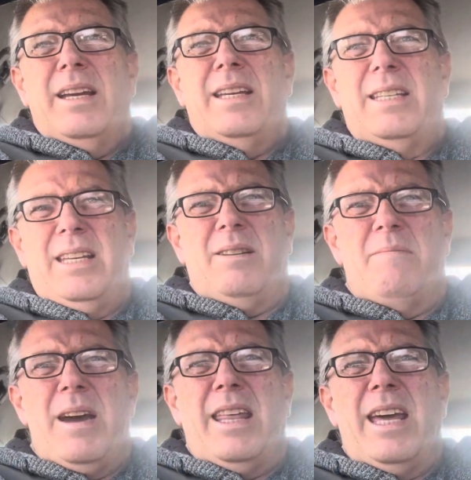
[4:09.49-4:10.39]
He said to
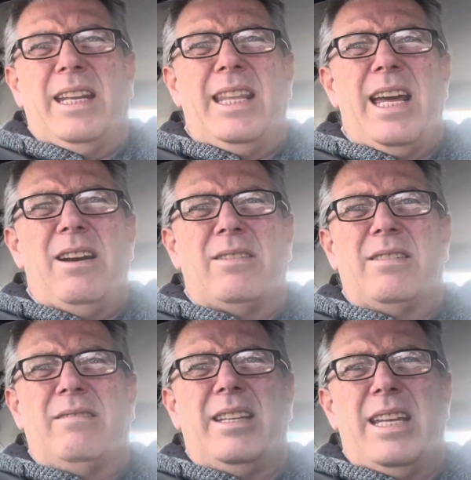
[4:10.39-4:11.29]
him, "Man, that
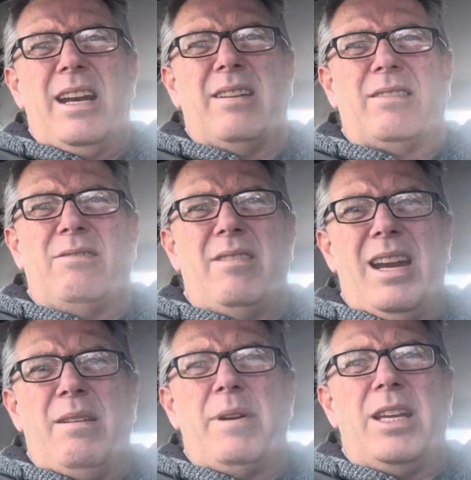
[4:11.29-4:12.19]
looks
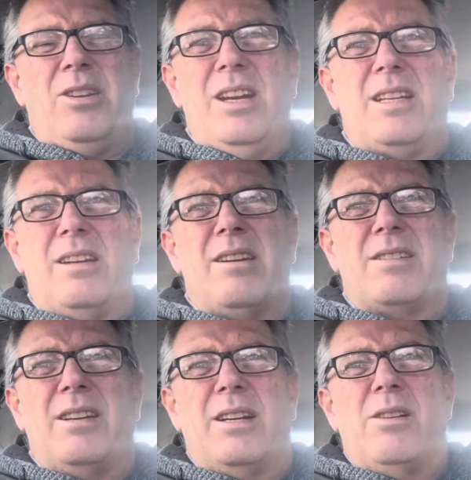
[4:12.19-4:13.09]
really bad. You need to go
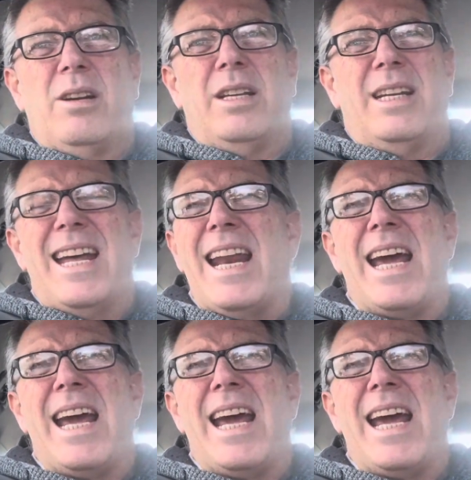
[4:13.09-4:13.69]
see a doctor." No.